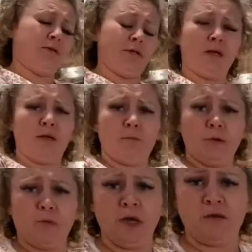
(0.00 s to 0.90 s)
that
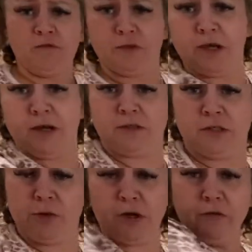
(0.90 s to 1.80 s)
number, waiting for that to
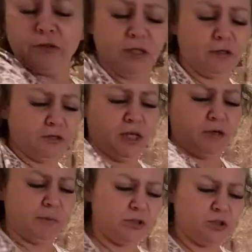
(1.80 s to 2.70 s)
be over so I don't take
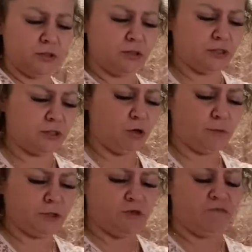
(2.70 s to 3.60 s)
a bunch of this soap
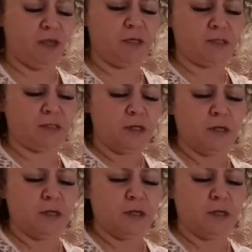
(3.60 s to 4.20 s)
to the face.